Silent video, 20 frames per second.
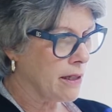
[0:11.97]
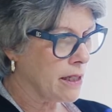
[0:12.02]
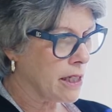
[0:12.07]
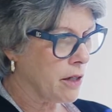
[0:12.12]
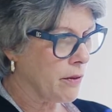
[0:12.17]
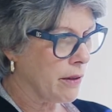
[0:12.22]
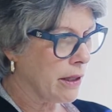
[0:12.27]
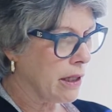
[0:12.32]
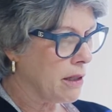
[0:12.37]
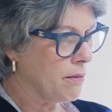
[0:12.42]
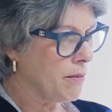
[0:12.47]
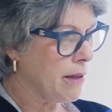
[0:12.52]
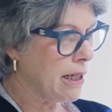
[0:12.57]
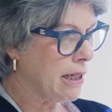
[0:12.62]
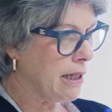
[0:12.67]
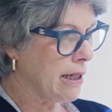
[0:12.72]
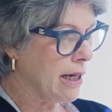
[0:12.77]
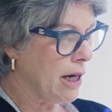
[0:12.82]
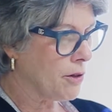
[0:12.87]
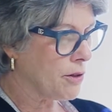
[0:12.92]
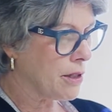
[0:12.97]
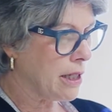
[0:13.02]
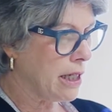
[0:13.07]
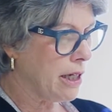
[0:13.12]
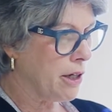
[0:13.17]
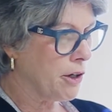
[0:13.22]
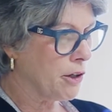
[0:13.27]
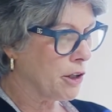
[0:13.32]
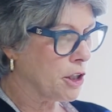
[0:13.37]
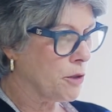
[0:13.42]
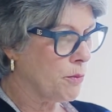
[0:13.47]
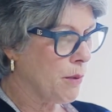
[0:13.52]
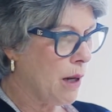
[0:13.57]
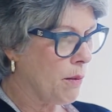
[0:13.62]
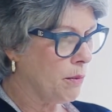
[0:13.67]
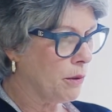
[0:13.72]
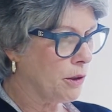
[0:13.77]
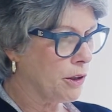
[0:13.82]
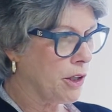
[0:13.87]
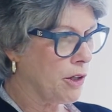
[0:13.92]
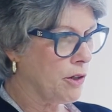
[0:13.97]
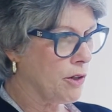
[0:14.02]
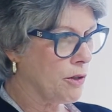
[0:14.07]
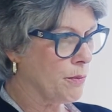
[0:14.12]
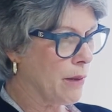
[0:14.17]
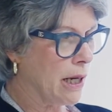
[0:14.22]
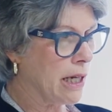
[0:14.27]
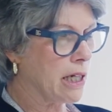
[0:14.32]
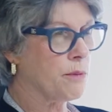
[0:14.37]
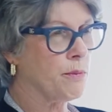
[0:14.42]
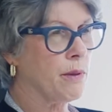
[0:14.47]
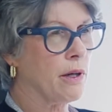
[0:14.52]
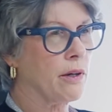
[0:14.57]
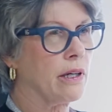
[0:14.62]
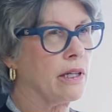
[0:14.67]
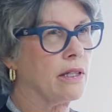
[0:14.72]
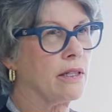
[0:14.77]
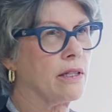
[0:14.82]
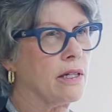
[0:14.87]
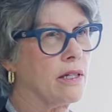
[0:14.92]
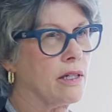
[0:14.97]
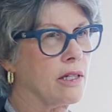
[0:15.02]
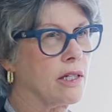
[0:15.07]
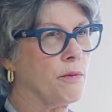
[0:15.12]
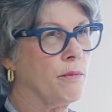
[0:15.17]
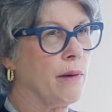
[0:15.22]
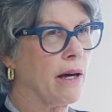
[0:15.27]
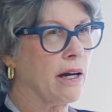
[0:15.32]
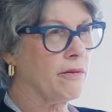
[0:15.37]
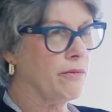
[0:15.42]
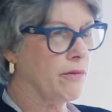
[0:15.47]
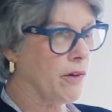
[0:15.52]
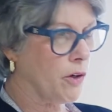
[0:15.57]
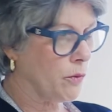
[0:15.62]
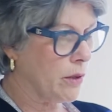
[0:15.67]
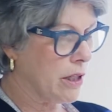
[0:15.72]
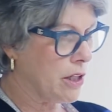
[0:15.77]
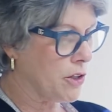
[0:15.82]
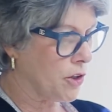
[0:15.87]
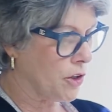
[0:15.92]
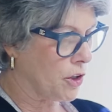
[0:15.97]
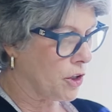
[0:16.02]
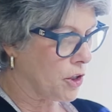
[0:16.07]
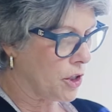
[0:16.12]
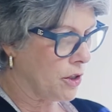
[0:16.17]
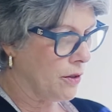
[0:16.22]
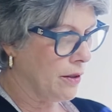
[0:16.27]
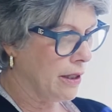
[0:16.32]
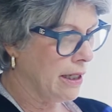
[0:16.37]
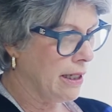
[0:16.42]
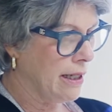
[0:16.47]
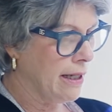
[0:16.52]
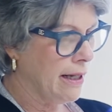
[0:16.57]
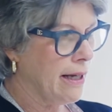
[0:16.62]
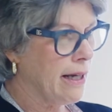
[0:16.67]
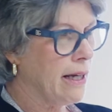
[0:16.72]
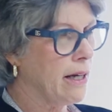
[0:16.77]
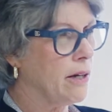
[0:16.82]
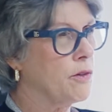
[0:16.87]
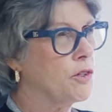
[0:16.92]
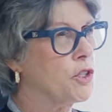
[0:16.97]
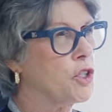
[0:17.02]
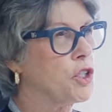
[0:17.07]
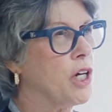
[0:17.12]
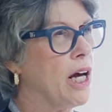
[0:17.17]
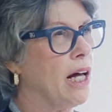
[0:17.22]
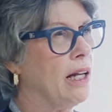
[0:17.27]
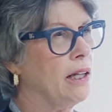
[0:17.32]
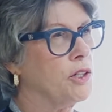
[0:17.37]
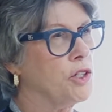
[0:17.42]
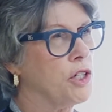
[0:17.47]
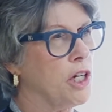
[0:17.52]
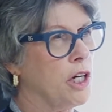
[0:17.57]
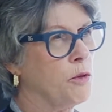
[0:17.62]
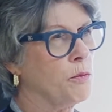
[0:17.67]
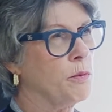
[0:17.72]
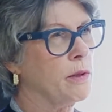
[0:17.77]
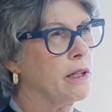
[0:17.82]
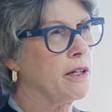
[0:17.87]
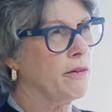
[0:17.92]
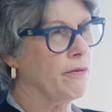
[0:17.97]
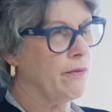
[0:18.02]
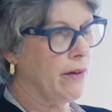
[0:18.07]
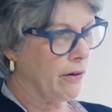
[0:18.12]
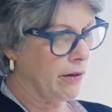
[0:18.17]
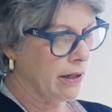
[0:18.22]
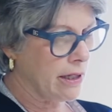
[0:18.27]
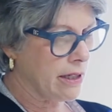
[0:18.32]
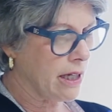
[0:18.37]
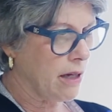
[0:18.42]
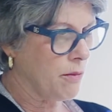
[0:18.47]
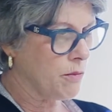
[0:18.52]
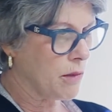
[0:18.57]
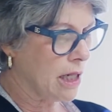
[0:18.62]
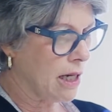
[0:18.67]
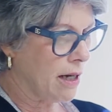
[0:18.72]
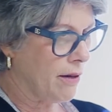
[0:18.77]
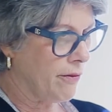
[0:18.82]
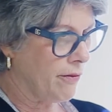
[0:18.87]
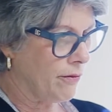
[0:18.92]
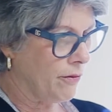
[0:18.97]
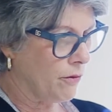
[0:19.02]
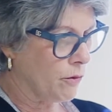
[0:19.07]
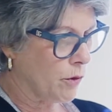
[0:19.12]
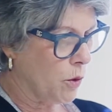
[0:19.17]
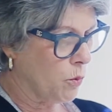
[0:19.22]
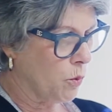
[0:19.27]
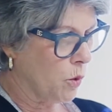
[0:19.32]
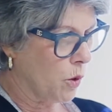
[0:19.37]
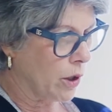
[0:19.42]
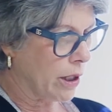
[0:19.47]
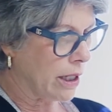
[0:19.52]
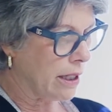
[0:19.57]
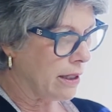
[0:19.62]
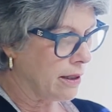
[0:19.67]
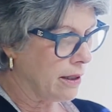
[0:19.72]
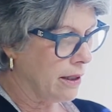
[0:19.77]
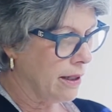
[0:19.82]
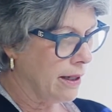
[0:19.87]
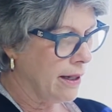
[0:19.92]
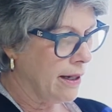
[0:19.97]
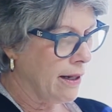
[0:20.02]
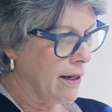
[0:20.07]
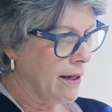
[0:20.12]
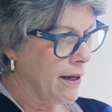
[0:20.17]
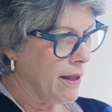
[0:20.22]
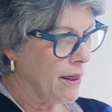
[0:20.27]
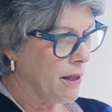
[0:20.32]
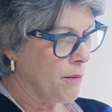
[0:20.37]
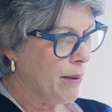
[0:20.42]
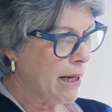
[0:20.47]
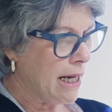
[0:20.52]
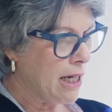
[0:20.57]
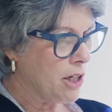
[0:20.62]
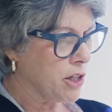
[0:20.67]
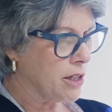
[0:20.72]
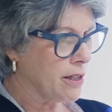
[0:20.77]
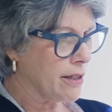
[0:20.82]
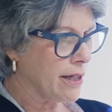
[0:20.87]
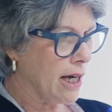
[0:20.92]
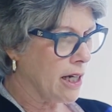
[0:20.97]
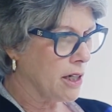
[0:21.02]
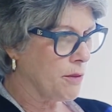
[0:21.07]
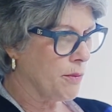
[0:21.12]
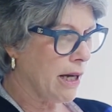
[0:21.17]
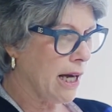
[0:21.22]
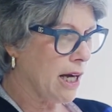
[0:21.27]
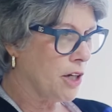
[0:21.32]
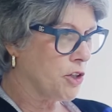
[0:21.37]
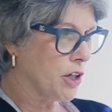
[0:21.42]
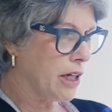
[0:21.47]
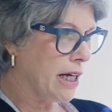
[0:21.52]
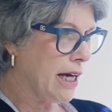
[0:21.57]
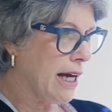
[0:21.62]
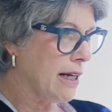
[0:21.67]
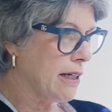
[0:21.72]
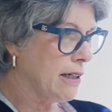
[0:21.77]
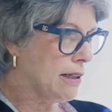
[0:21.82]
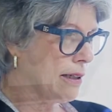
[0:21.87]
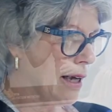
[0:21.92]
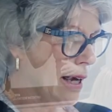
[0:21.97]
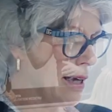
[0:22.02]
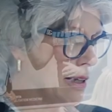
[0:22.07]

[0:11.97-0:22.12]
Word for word: in the steering committee, I was eager to be able to use my experiences to benefit research. It was challenging, but at the very same time rewarding. The patients had to be educated